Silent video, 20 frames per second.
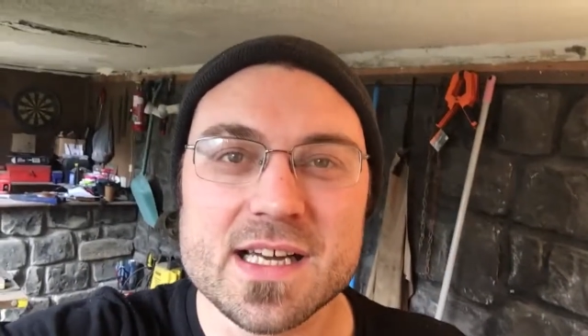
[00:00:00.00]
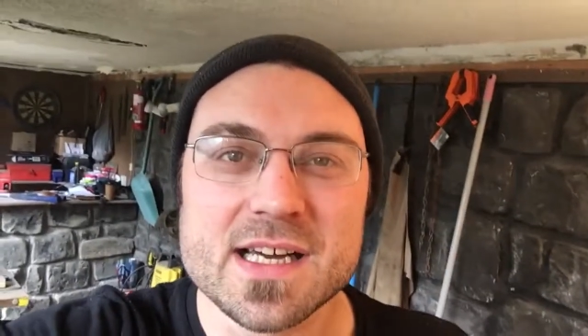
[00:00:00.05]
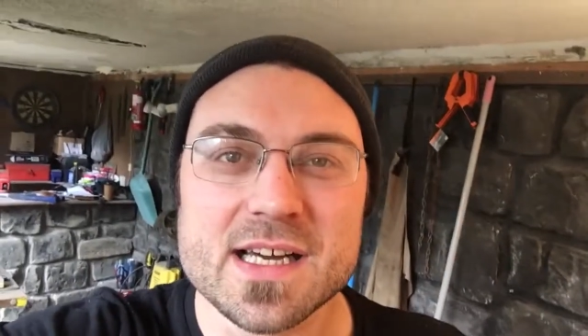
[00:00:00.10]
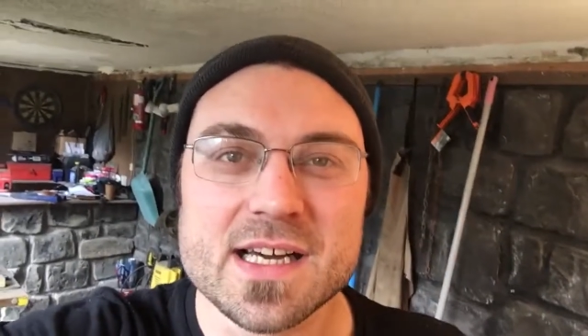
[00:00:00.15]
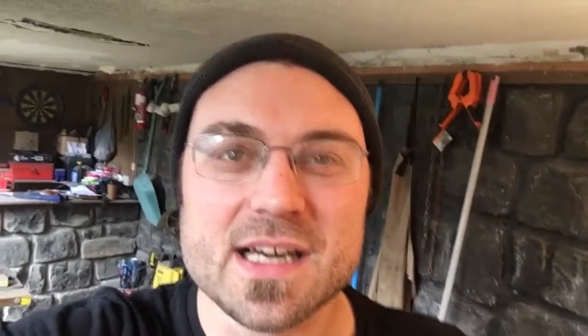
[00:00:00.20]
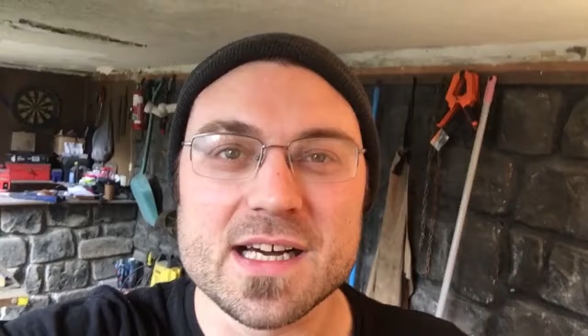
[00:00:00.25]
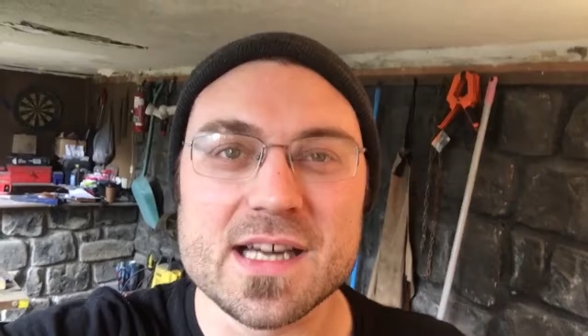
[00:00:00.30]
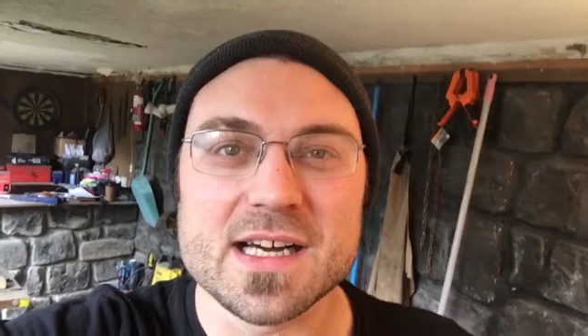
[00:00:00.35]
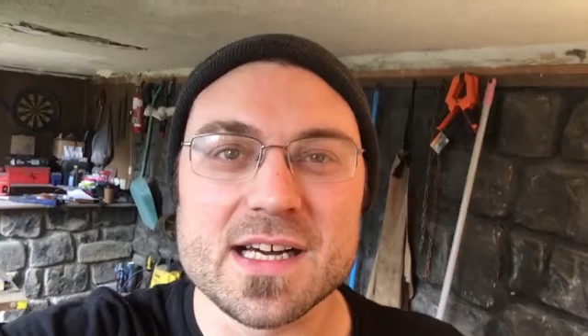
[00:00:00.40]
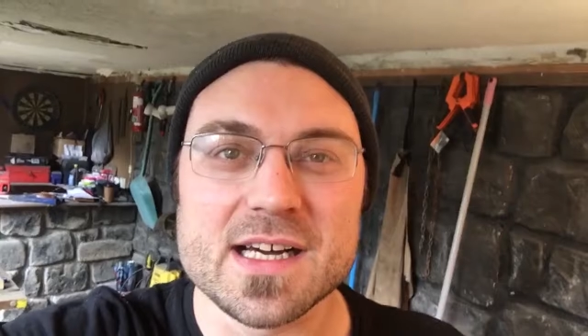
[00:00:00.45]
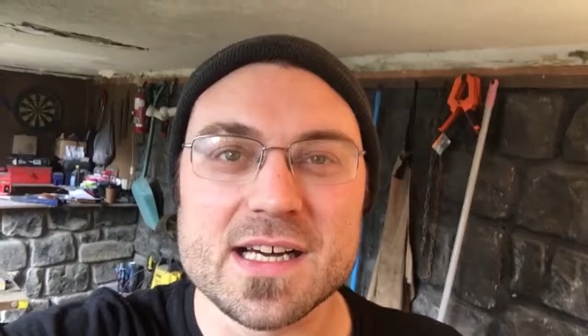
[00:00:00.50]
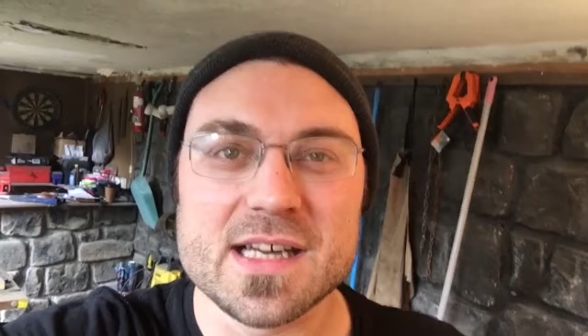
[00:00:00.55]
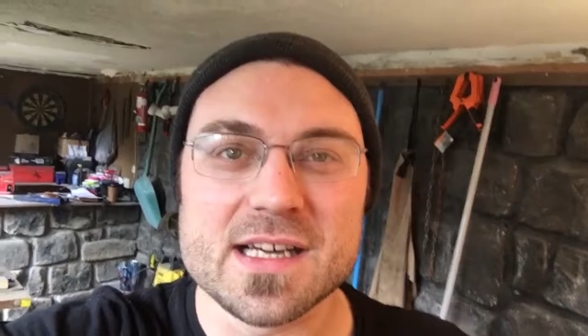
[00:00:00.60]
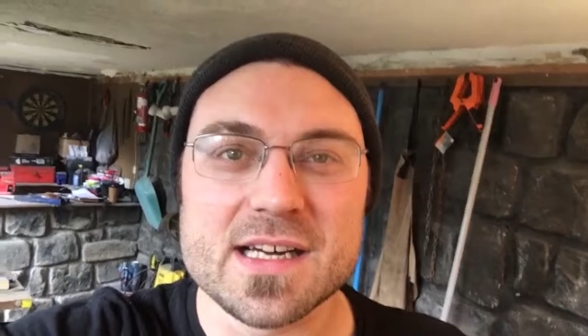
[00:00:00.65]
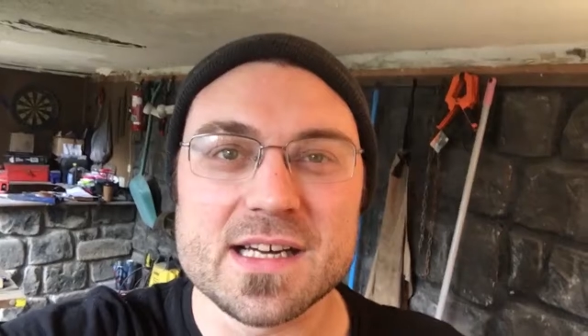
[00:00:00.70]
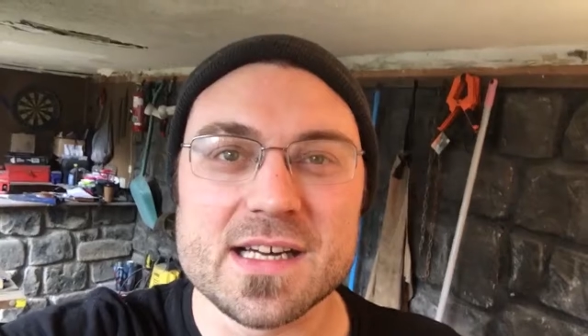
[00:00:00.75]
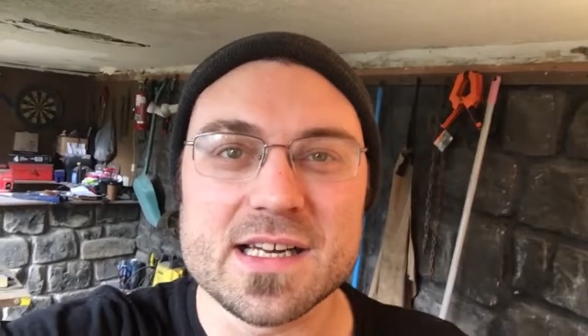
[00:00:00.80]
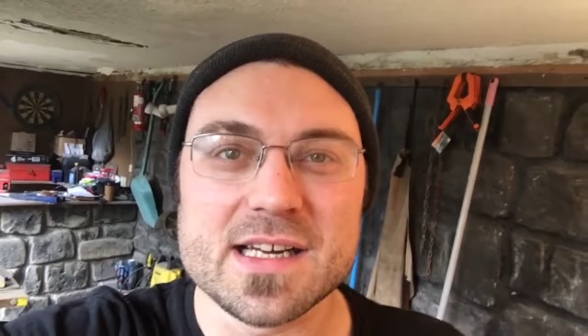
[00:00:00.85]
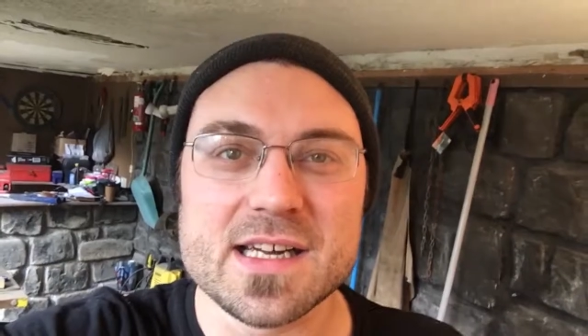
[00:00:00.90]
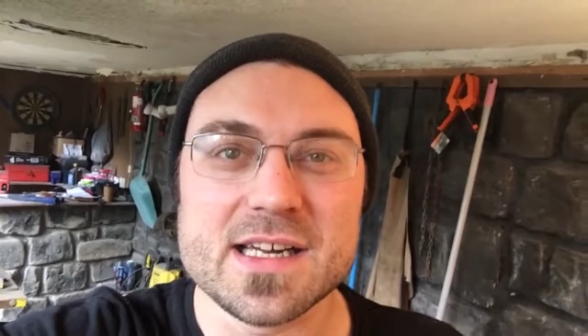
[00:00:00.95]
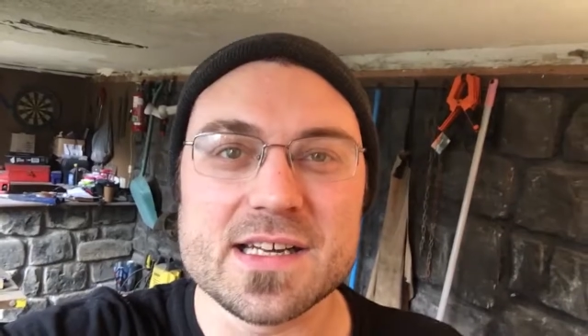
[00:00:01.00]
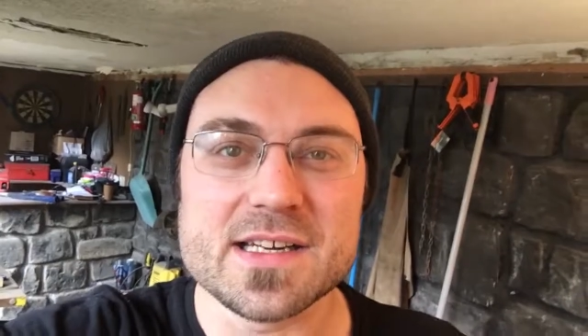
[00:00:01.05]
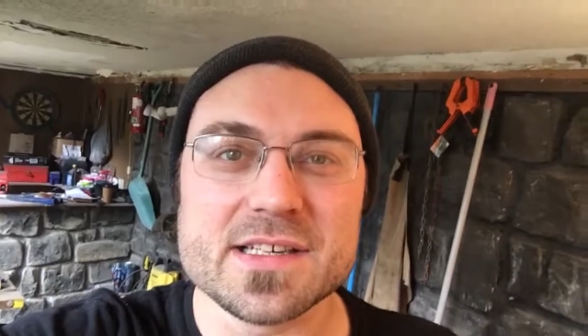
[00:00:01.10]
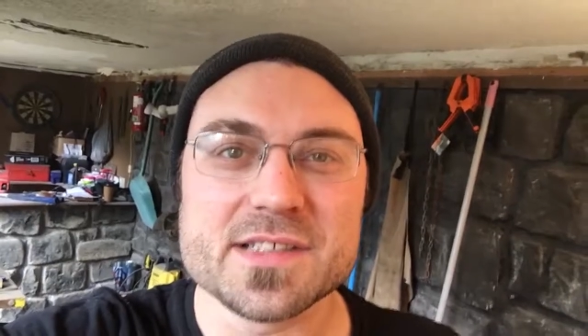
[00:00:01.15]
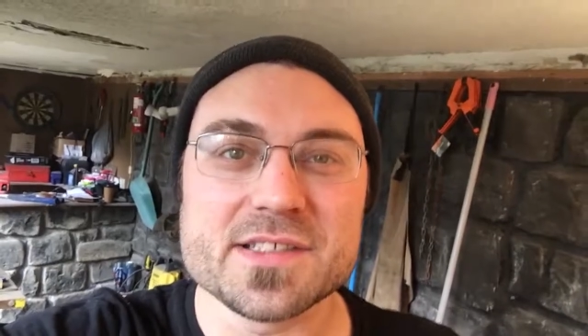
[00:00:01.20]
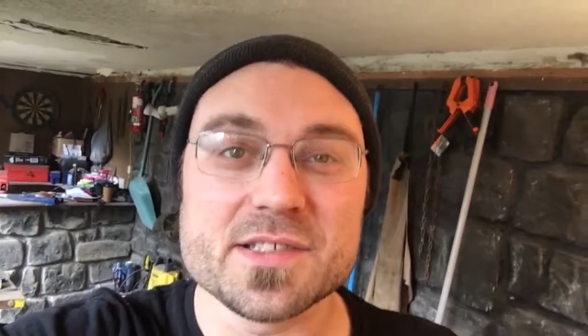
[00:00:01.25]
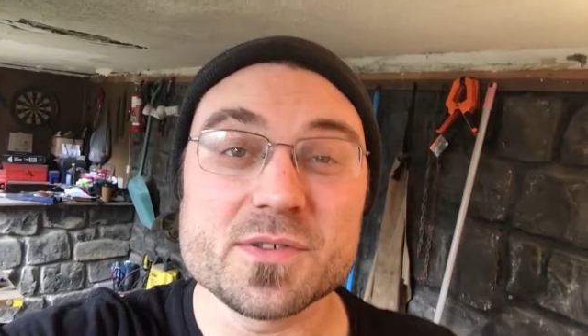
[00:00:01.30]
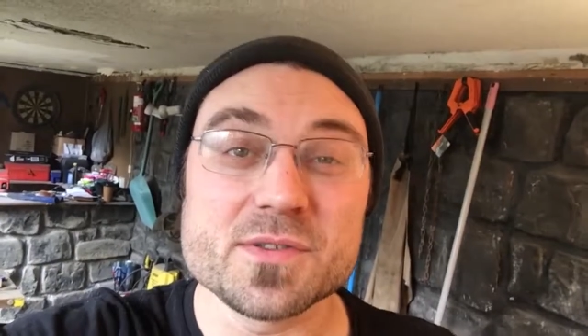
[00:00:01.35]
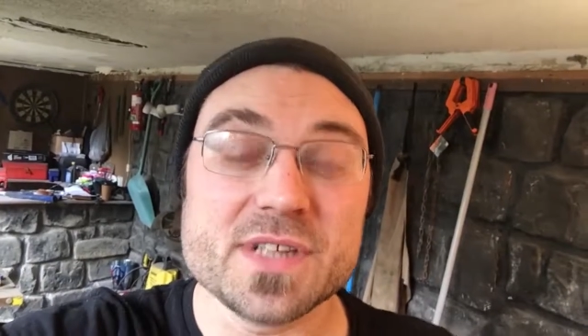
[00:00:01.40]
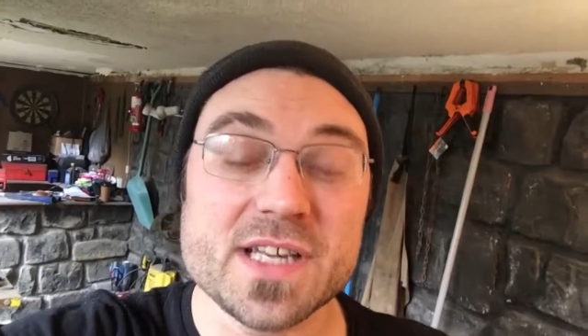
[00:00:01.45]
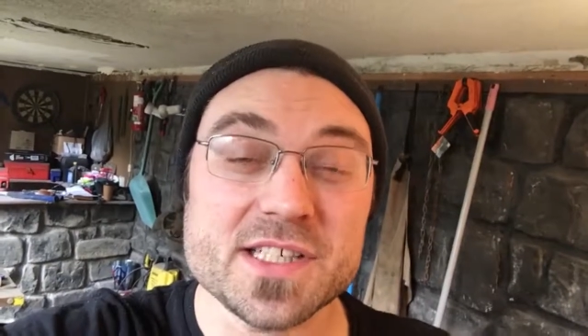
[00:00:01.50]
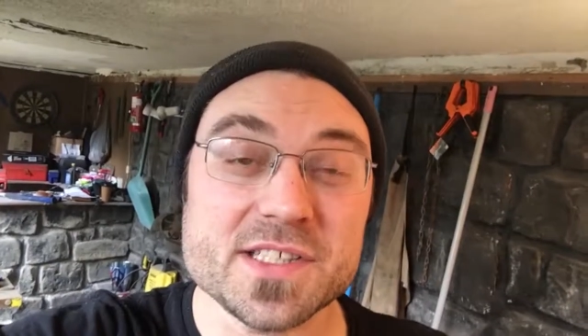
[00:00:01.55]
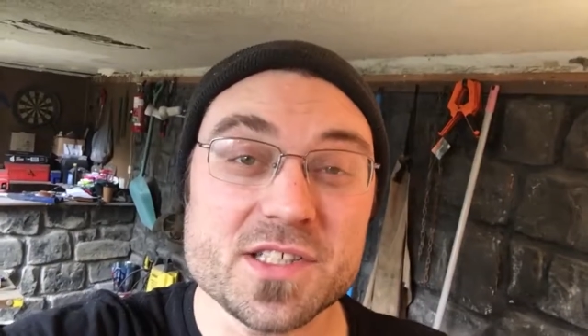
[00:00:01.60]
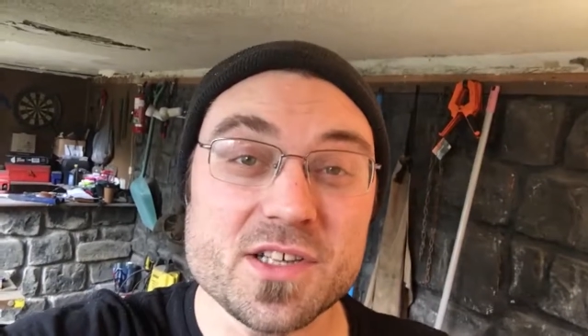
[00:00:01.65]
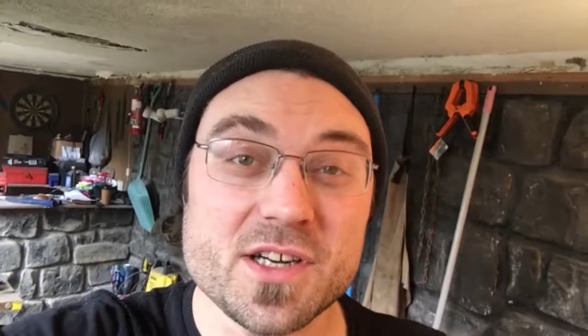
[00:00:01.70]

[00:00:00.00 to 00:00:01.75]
And until next